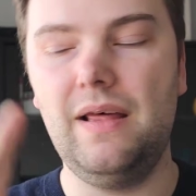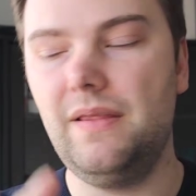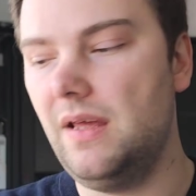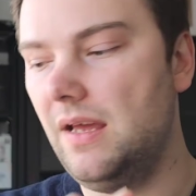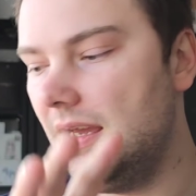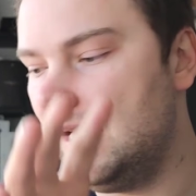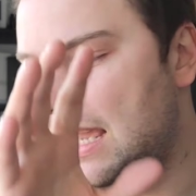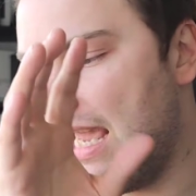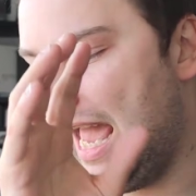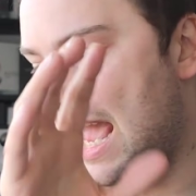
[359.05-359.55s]

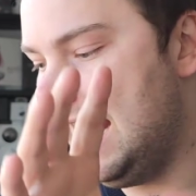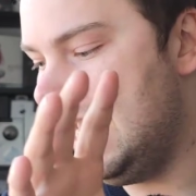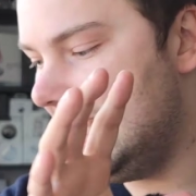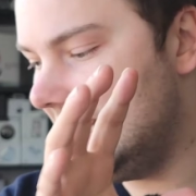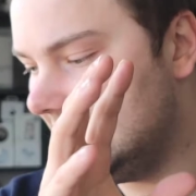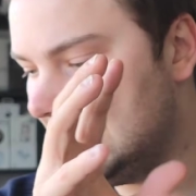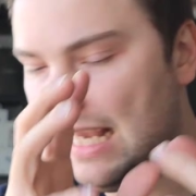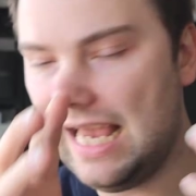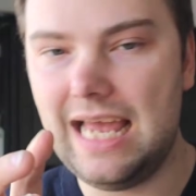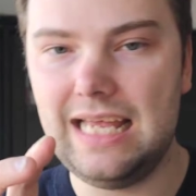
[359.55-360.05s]
other
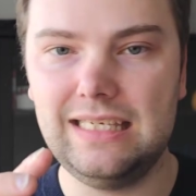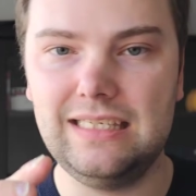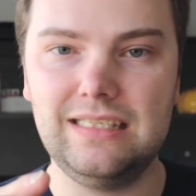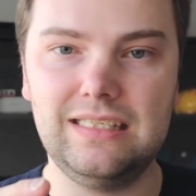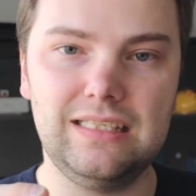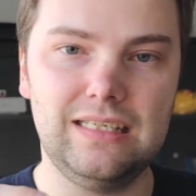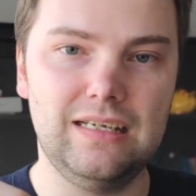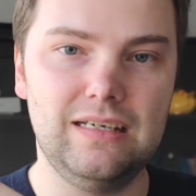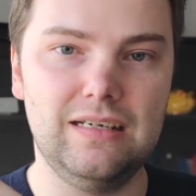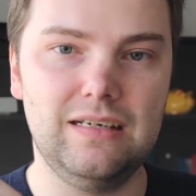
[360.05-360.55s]

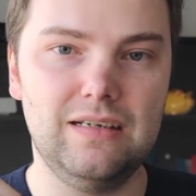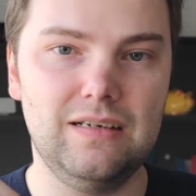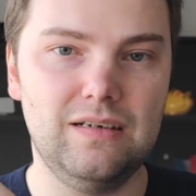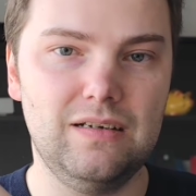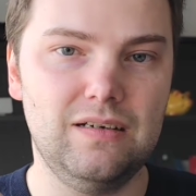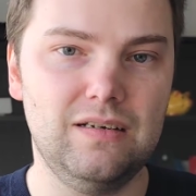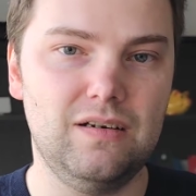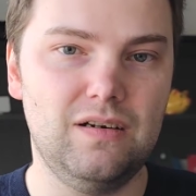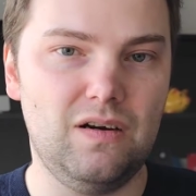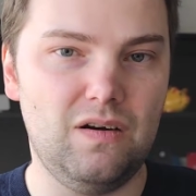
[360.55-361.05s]
KZ
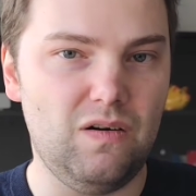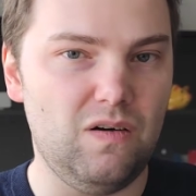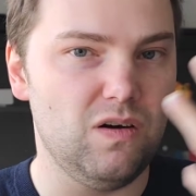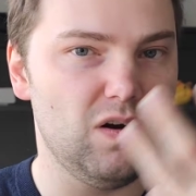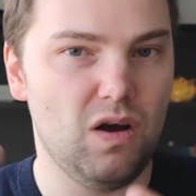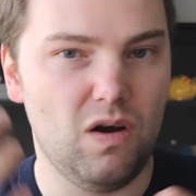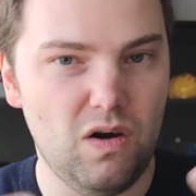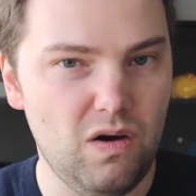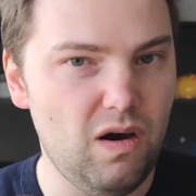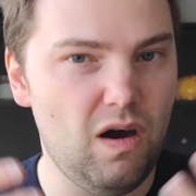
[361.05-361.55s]

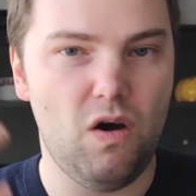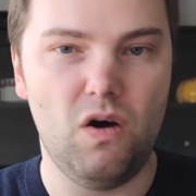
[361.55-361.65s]
or